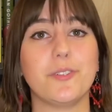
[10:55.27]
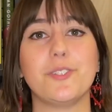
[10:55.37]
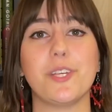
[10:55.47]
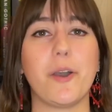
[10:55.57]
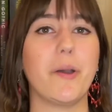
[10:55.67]

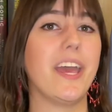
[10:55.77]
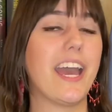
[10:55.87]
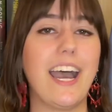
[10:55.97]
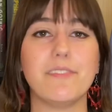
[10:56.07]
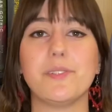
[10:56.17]
So
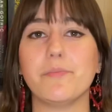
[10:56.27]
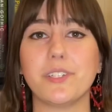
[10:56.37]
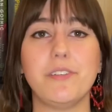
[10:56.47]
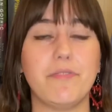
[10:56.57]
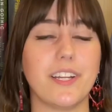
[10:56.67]
I have some
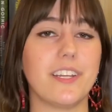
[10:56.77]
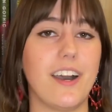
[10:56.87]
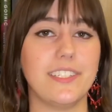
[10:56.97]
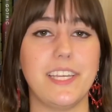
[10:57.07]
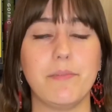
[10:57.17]
really fun
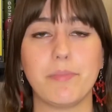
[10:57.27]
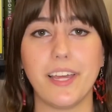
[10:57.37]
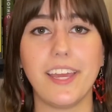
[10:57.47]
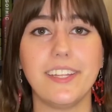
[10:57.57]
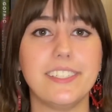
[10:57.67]
content
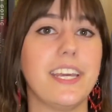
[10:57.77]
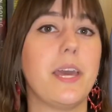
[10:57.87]
planned.